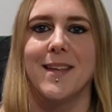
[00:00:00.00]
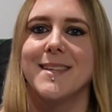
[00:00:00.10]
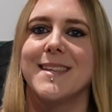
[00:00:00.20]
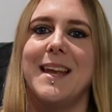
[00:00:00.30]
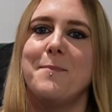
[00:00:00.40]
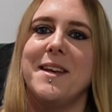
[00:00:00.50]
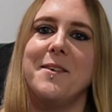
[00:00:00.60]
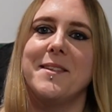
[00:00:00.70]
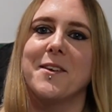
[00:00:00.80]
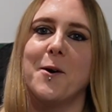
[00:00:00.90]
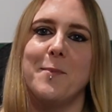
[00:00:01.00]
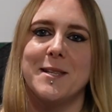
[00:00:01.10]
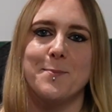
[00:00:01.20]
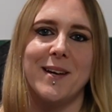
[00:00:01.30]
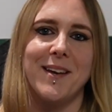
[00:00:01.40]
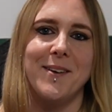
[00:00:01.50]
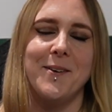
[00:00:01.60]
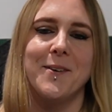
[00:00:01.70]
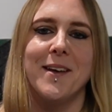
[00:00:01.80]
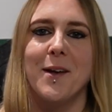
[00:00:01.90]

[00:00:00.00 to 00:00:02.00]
So let me know in the comments below,